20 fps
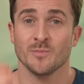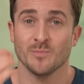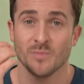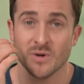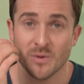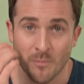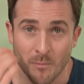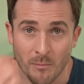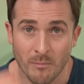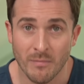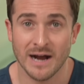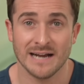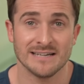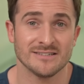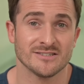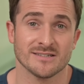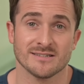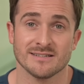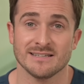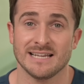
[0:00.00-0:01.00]
but might
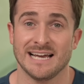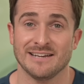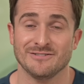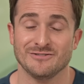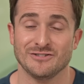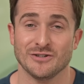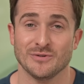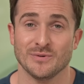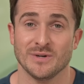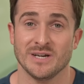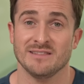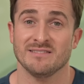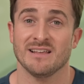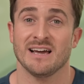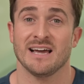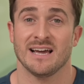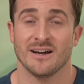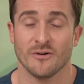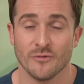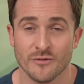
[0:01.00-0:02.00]
just land you in the
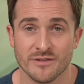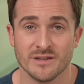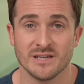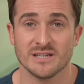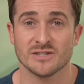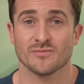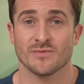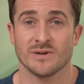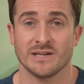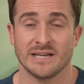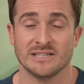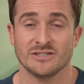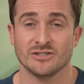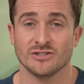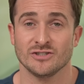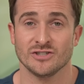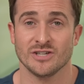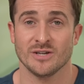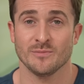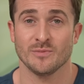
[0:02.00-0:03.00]
healthiest
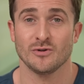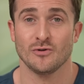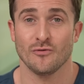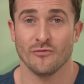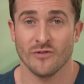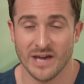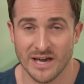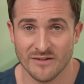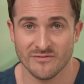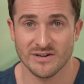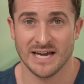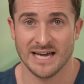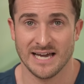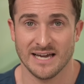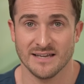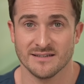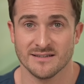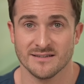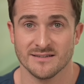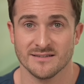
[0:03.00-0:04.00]
relationship you've ever
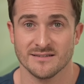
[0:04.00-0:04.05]
had.